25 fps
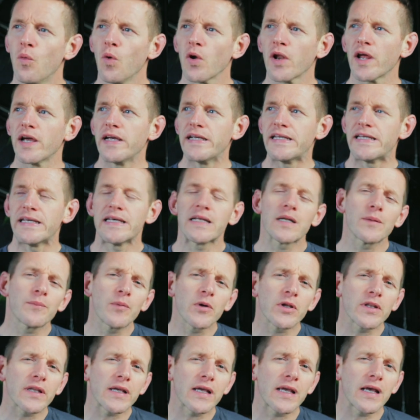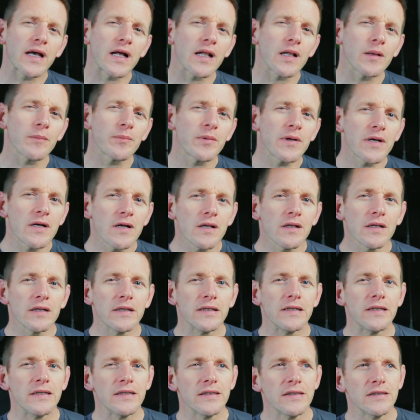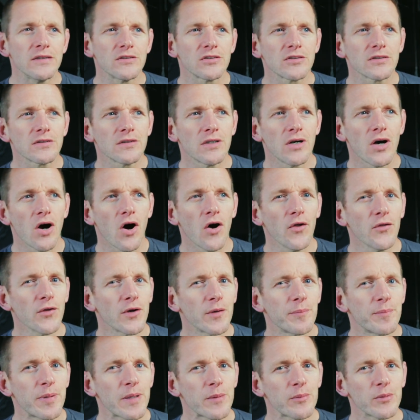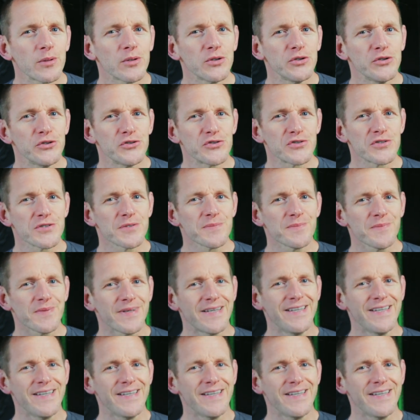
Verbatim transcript: What I hate about the kettlebell is other people using them.